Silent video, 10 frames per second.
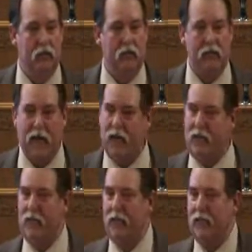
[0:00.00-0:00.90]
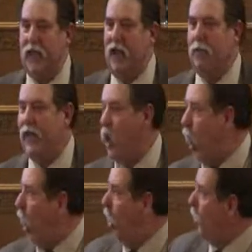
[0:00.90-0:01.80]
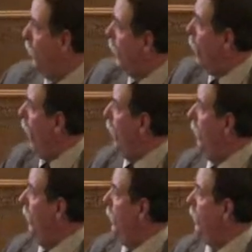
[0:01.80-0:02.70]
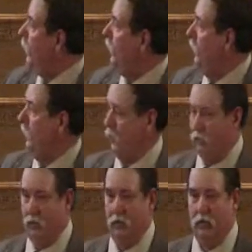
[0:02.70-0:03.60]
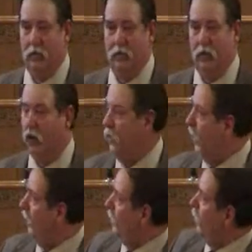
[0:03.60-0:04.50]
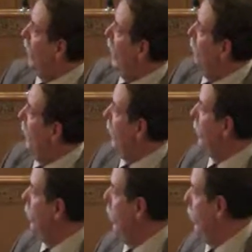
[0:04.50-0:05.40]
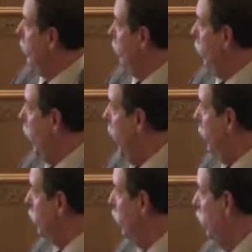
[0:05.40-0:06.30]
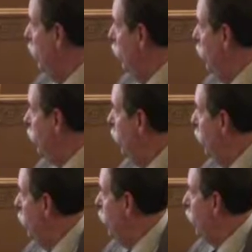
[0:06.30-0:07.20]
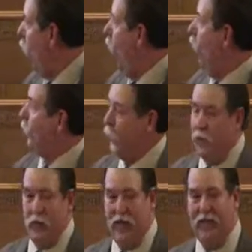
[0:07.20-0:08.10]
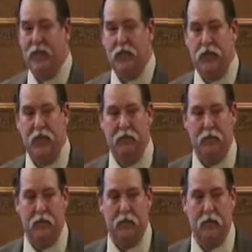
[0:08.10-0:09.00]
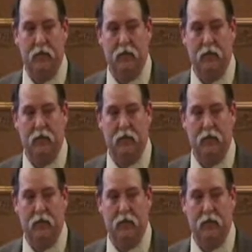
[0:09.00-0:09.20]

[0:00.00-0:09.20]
Does that meet all the requirements? Would that be in compliance with all three relationships?